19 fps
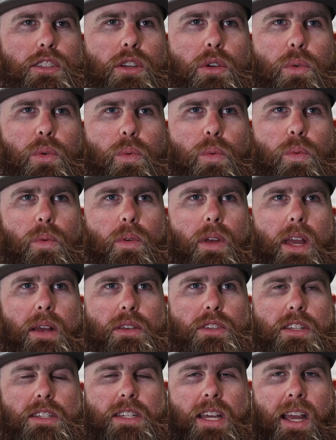so
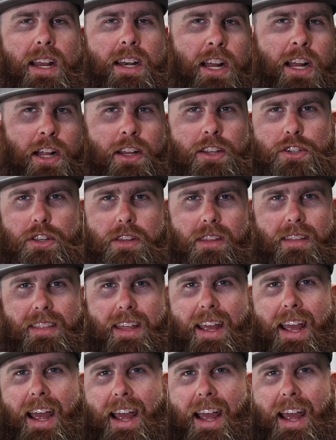is a technology that they